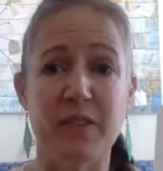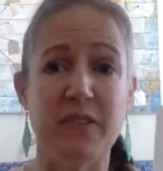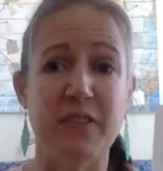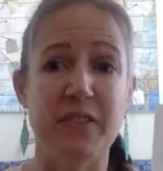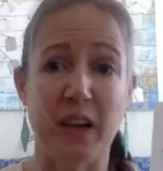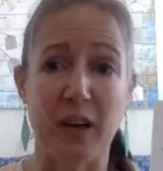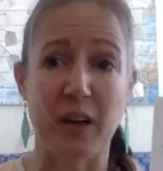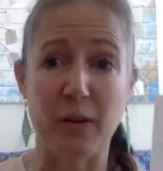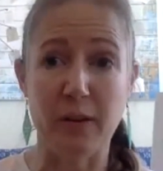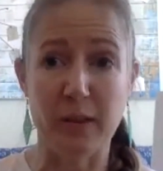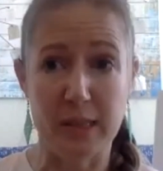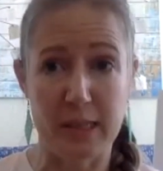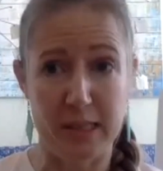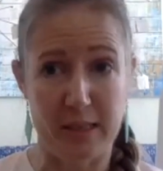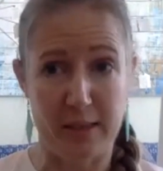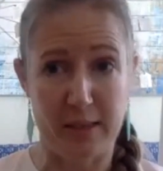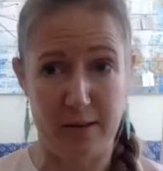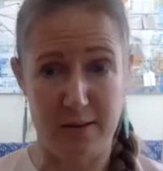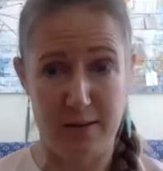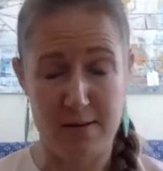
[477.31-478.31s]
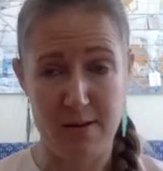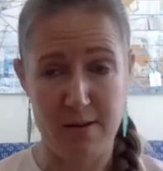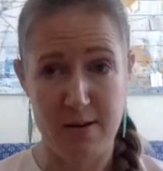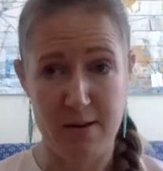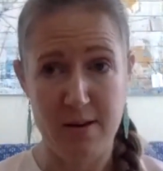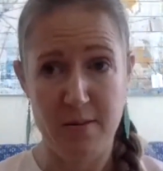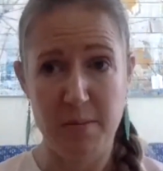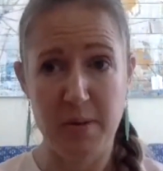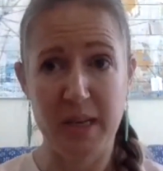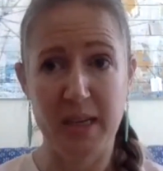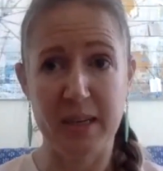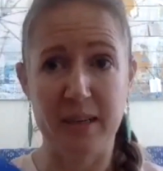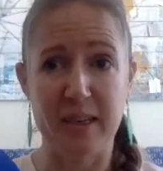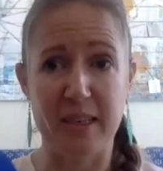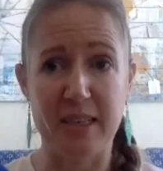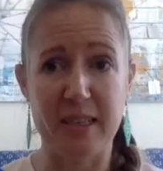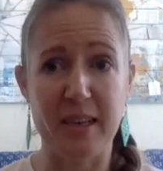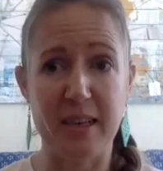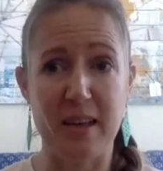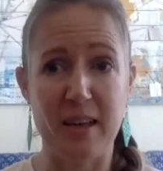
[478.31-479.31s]
felt
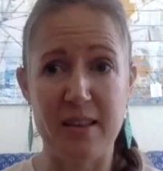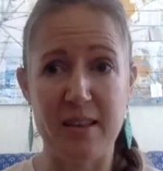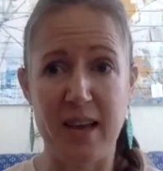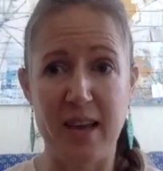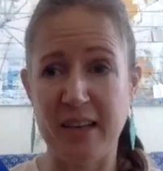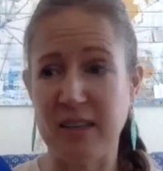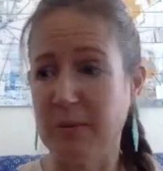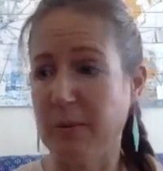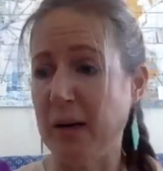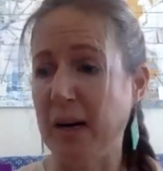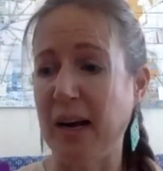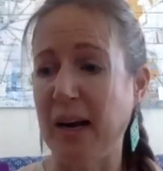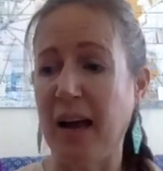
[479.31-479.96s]
because that's what I